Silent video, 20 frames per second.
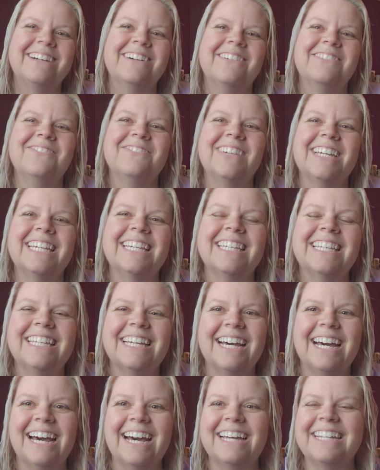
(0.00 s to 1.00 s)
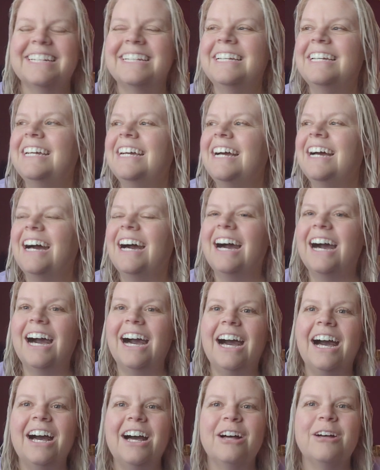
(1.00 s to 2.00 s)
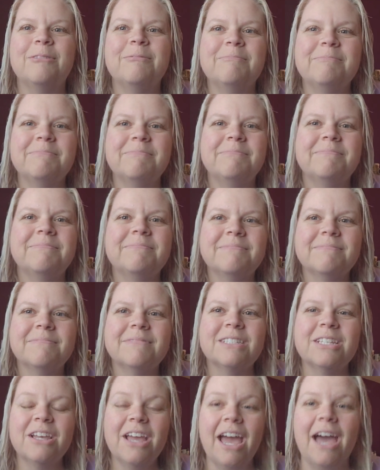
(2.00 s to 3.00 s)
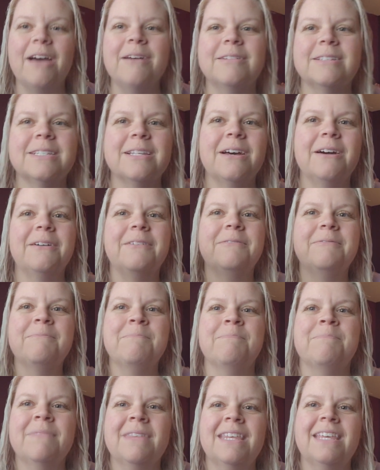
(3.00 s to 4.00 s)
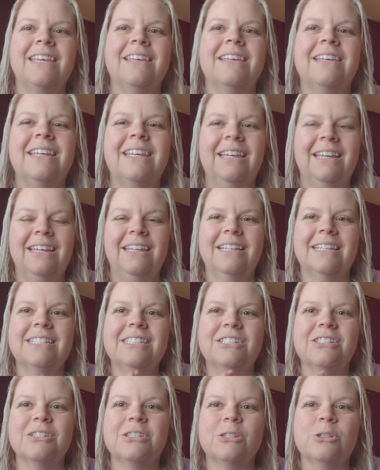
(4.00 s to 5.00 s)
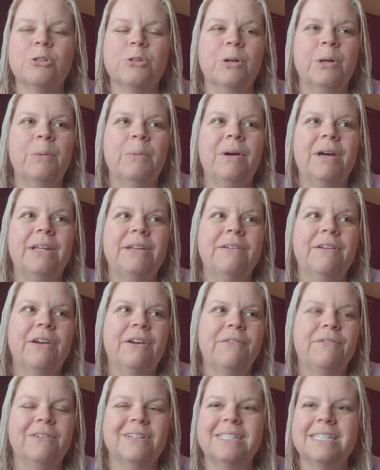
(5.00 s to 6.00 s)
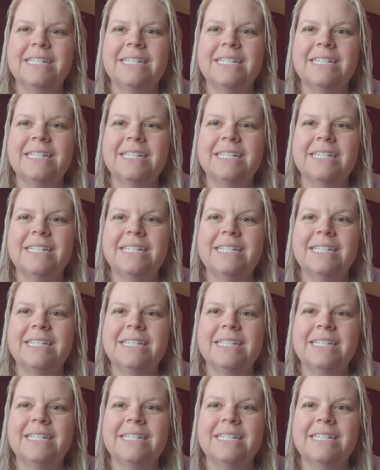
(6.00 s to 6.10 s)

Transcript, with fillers: oh my god. Um so yeah, so this is just a short one for